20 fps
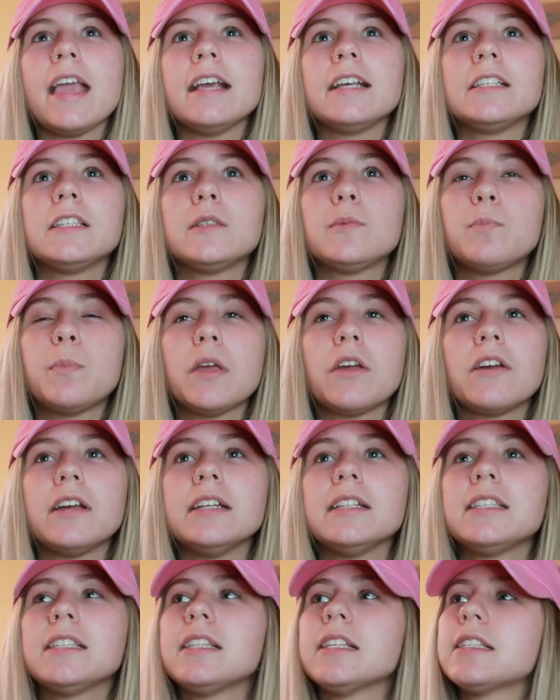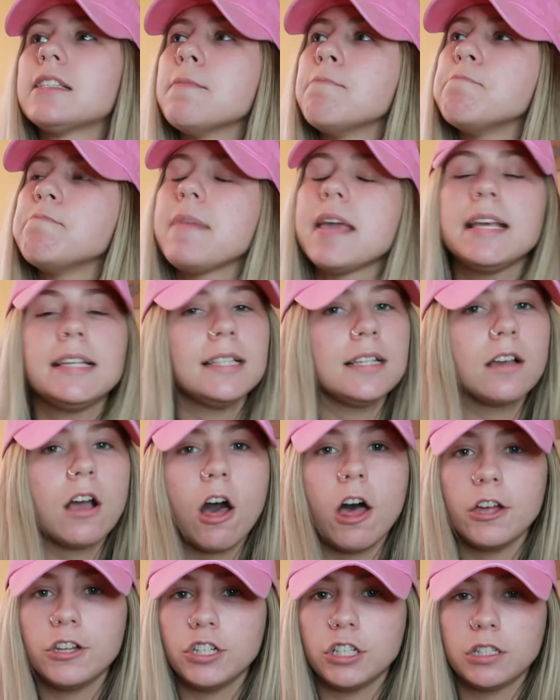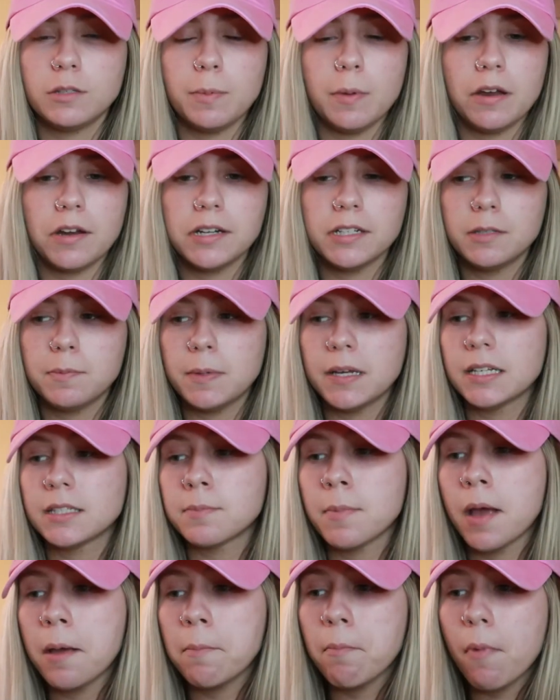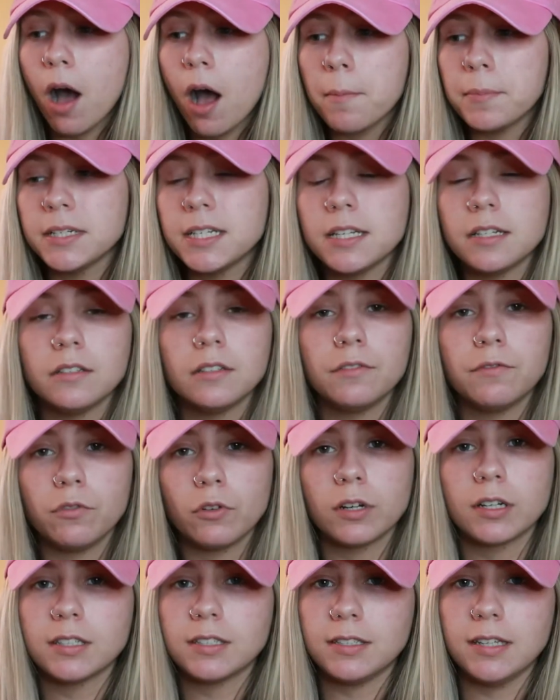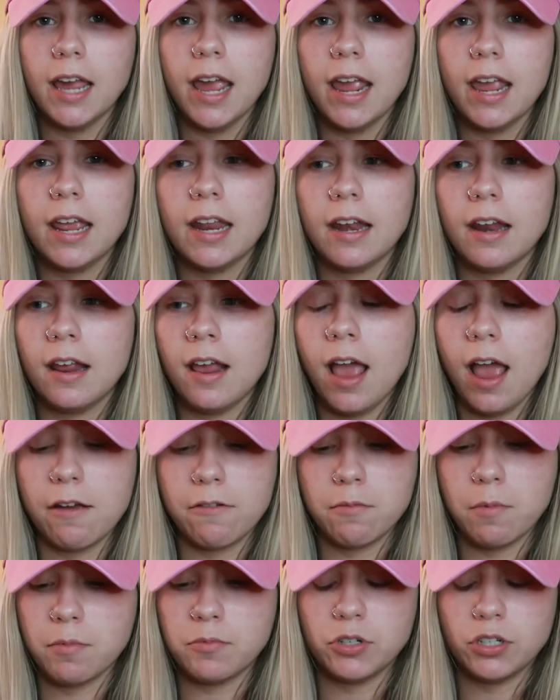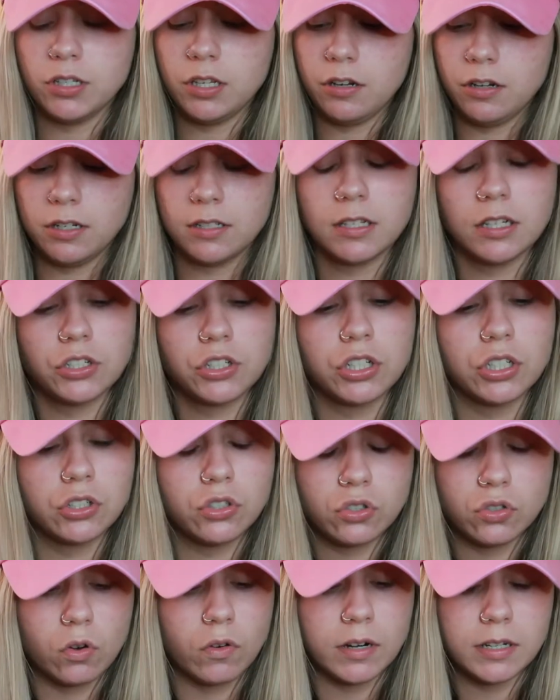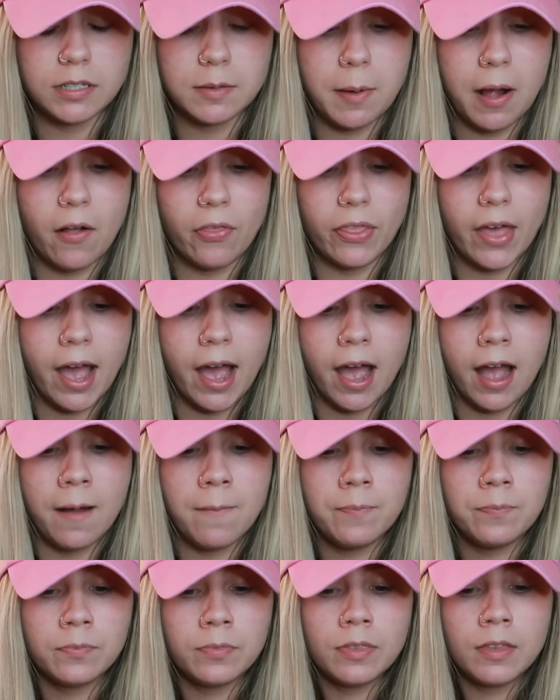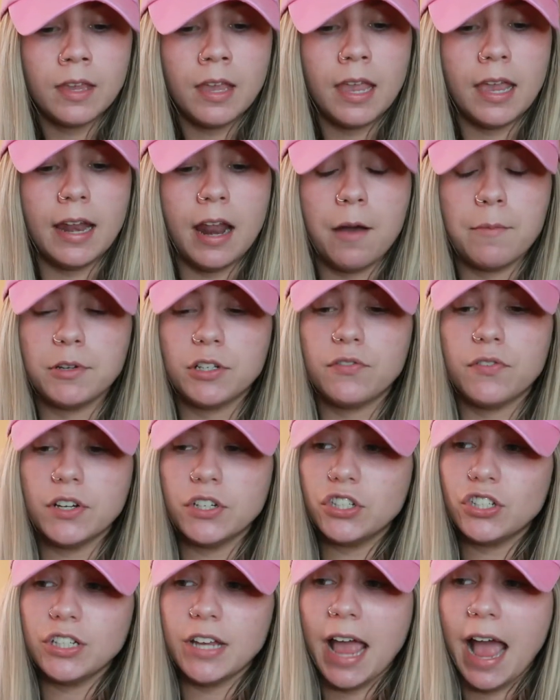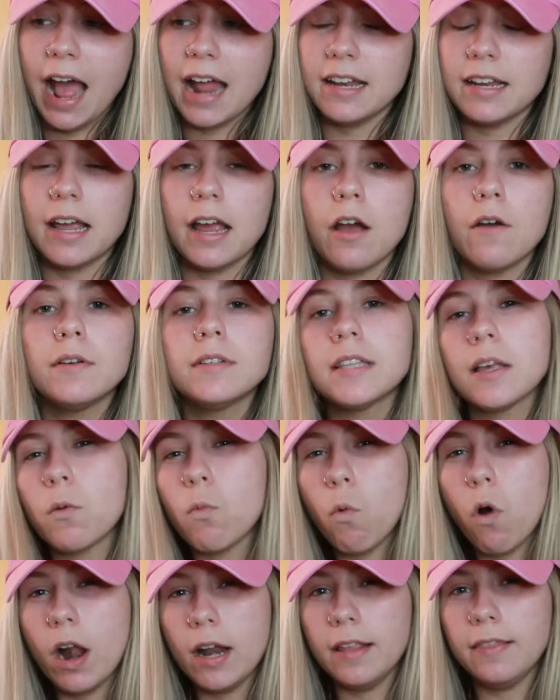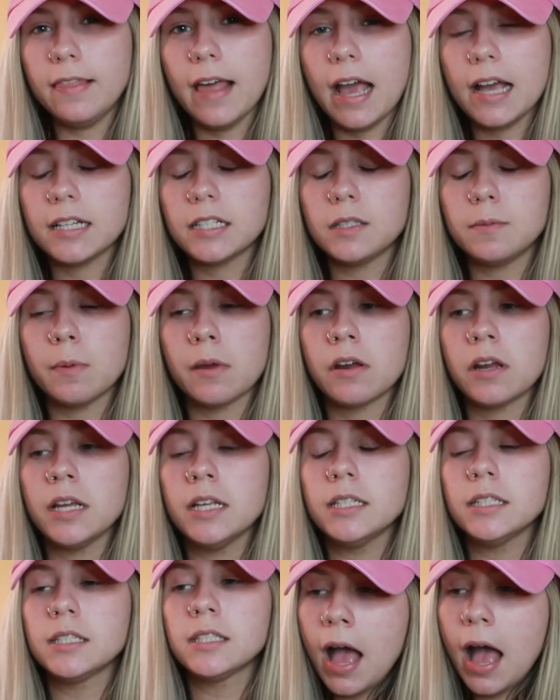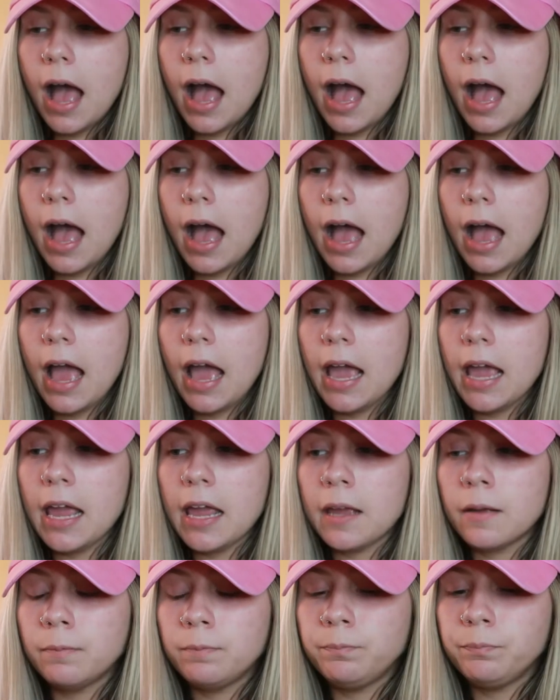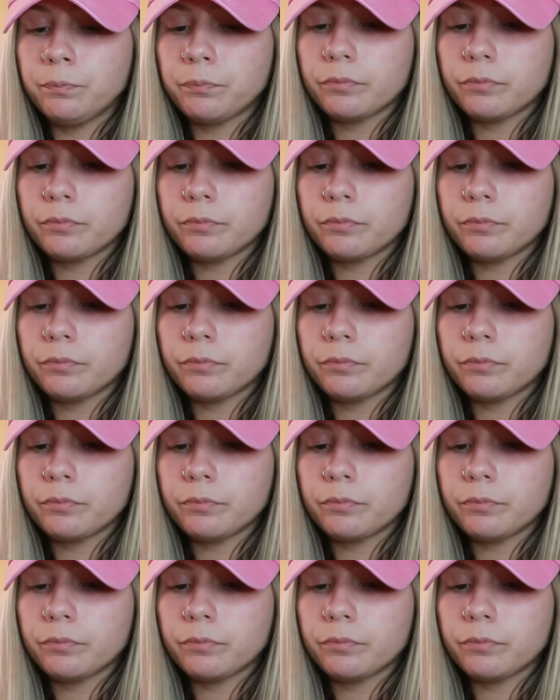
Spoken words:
experience this amazing college experience, because my mom attended Florida State and I remember just hearing such good stories about that and how much fun she had, and I always wanted that experience. I